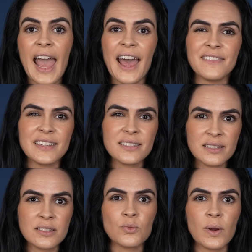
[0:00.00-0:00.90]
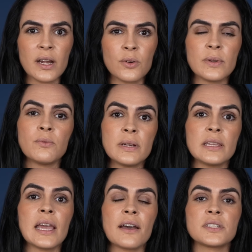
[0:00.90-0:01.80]
And this is where we
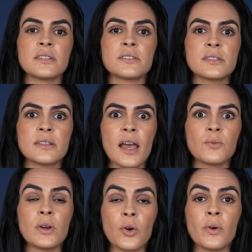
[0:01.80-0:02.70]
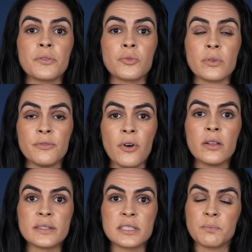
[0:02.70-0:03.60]
really have to understand what going through a
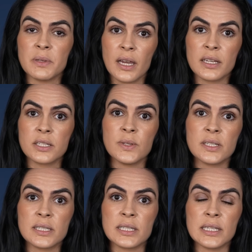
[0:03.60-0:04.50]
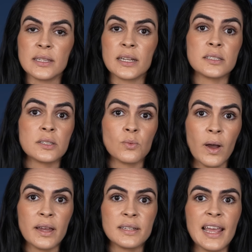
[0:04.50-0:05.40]
fall is, because we could see that it's
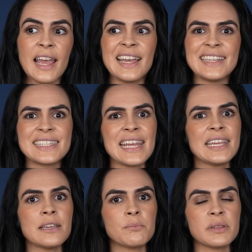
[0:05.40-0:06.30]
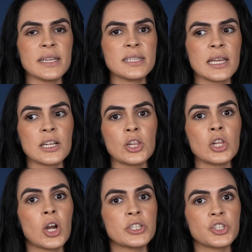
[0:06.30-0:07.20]
one, taking place at a
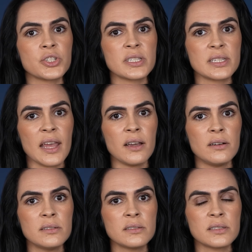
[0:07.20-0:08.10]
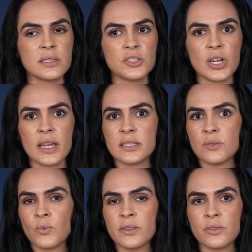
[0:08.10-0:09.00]
larger scale, such as
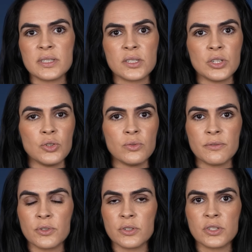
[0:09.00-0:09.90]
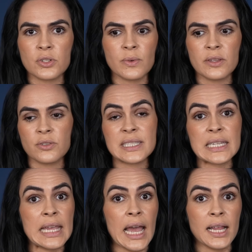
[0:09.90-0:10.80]
whether it's a universe or whether it's
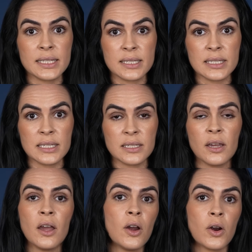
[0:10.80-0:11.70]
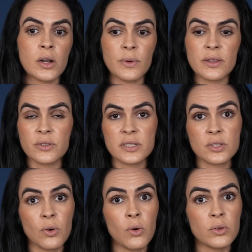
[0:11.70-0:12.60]
a galaxy or whether
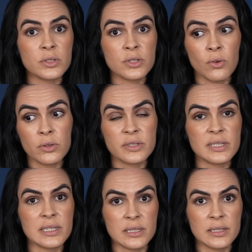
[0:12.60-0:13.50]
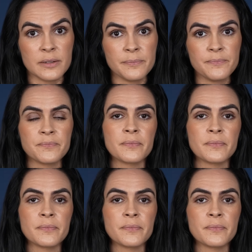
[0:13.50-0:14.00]
it's a whole solar system.